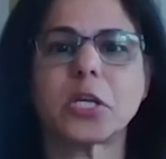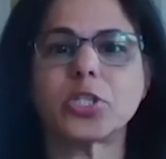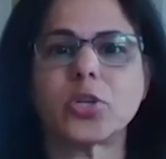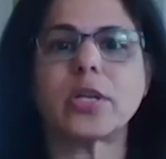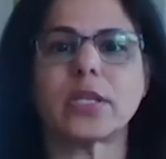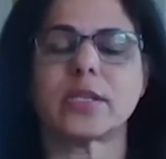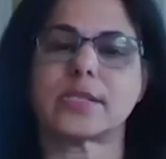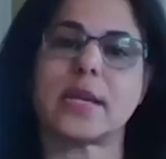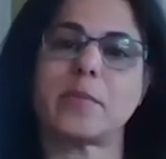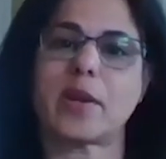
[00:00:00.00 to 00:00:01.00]
during this
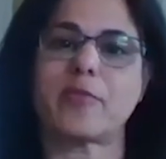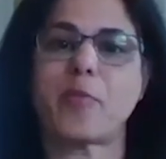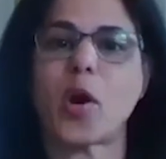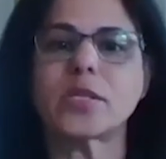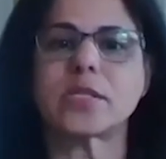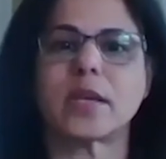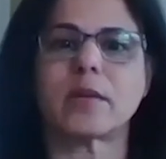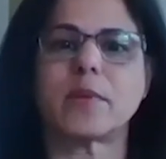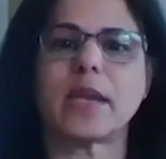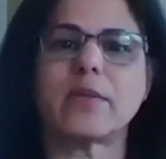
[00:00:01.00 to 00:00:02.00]
time or have paused
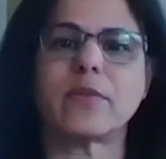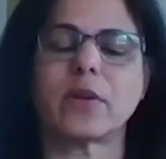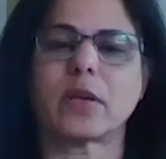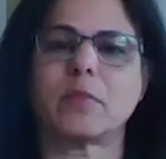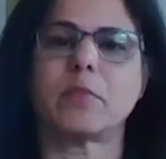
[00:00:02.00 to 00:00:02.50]
their behavior,